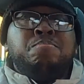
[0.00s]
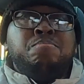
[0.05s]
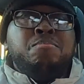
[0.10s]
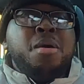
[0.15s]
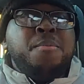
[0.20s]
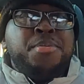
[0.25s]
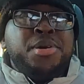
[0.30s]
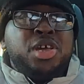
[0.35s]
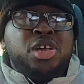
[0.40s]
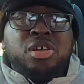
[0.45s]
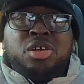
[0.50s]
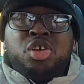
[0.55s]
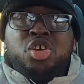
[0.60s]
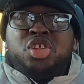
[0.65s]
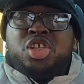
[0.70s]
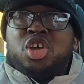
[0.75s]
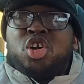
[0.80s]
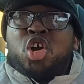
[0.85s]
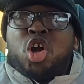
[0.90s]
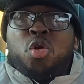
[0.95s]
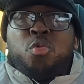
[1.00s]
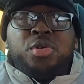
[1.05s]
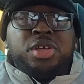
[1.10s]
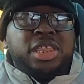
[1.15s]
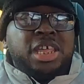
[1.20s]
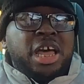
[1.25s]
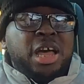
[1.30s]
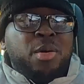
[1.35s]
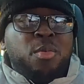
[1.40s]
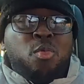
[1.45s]
maybe it didn't come
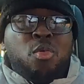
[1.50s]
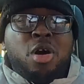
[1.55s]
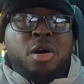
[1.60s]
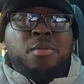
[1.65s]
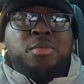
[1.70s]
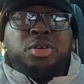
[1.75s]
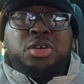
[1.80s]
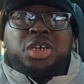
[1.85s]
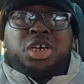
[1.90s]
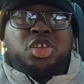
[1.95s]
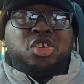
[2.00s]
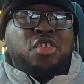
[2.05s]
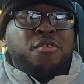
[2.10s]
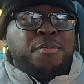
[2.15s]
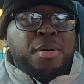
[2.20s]
with uh, one sheet